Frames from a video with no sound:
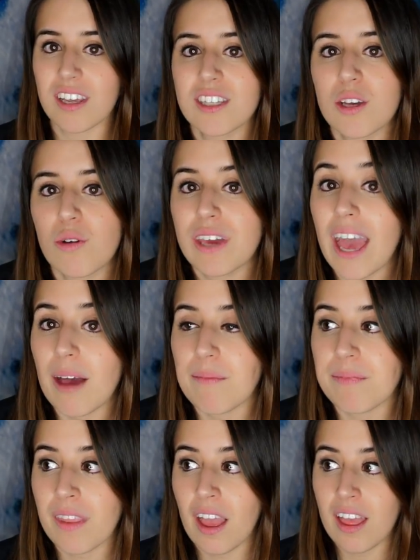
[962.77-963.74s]
So yeah,
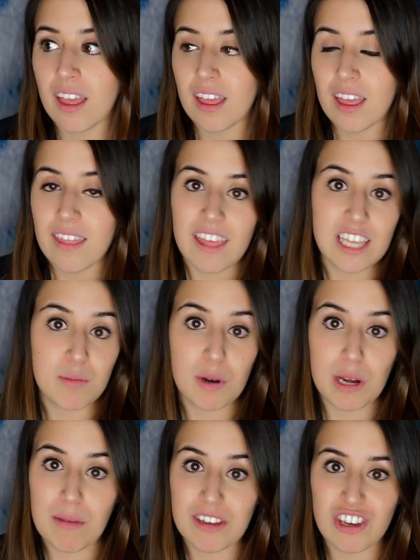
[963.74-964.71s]
that's
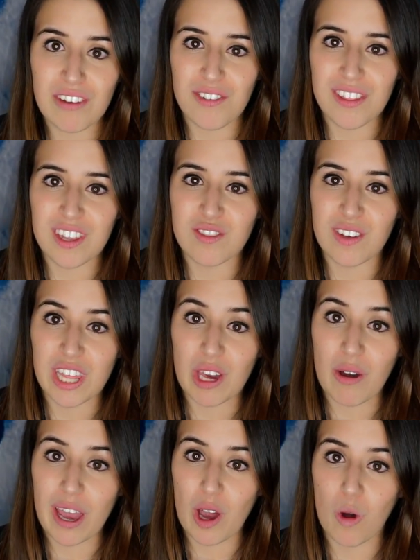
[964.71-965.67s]
pretty much it for this
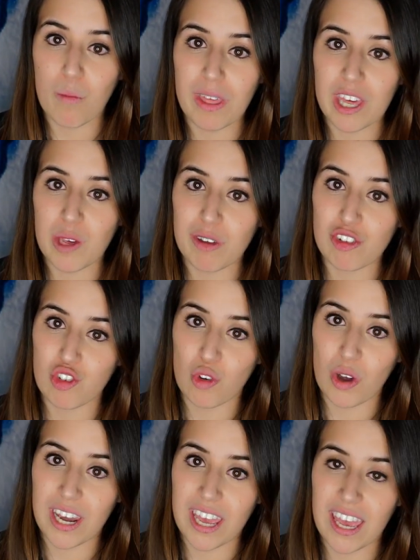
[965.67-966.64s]
video. I hope that you
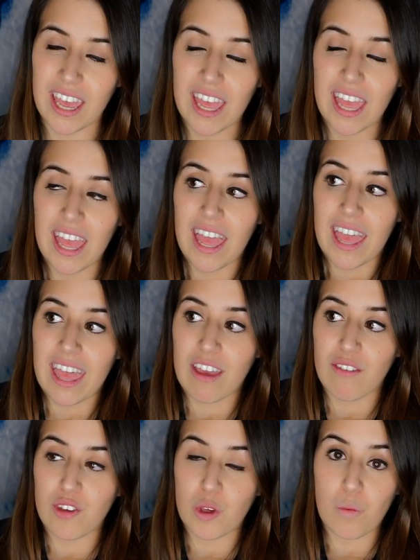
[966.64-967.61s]
enjoyed it.
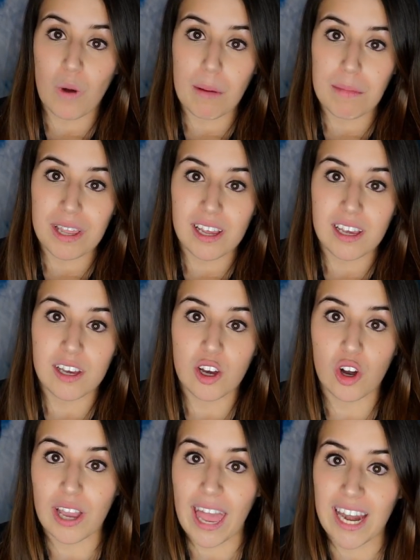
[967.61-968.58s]
If you want me to
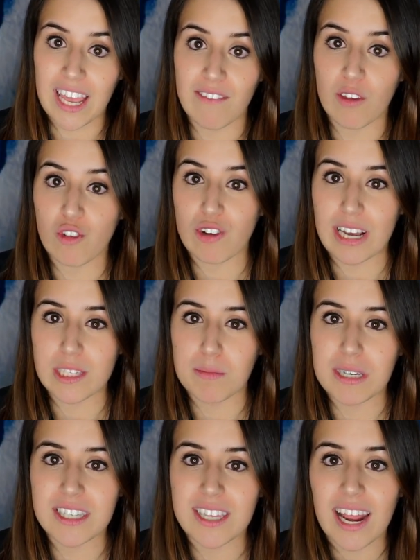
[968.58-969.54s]
cook any of those
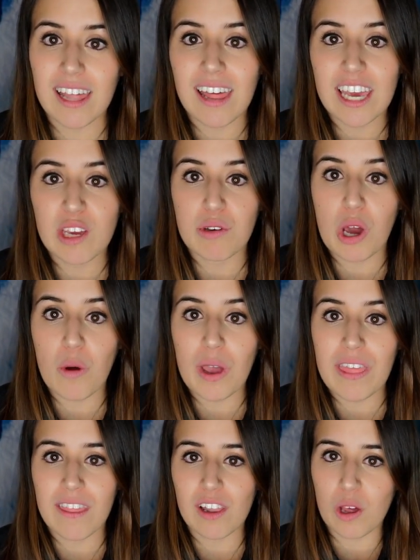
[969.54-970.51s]
recipes that I let you know
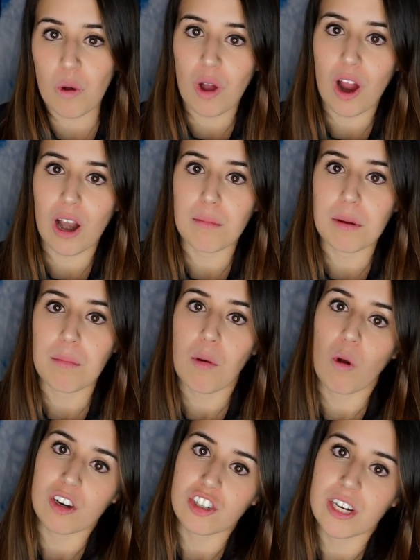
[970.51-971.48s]
in the low carb
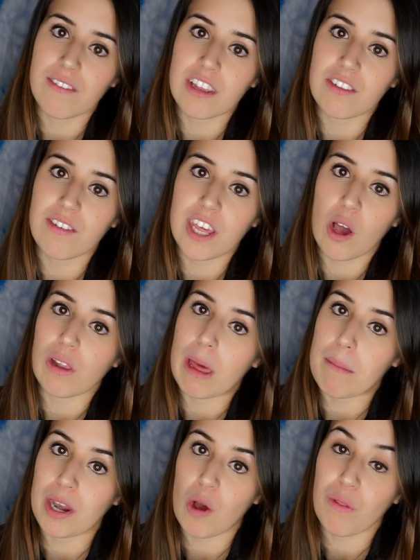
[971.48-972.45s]
portion of this video,
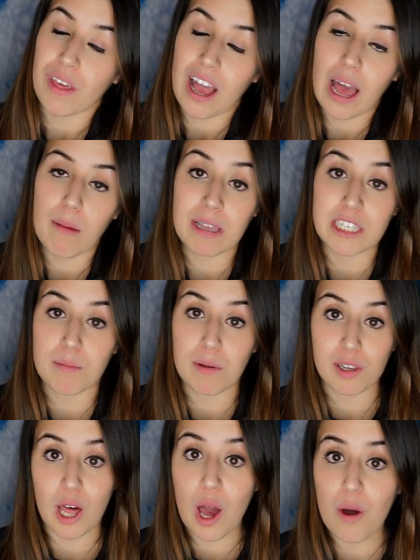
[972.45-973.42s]
let me know in the comments
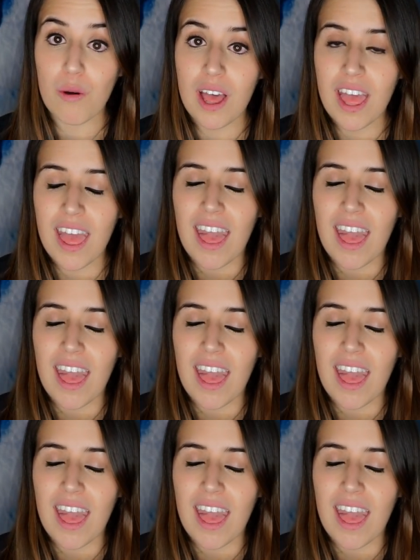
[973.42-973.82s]
below.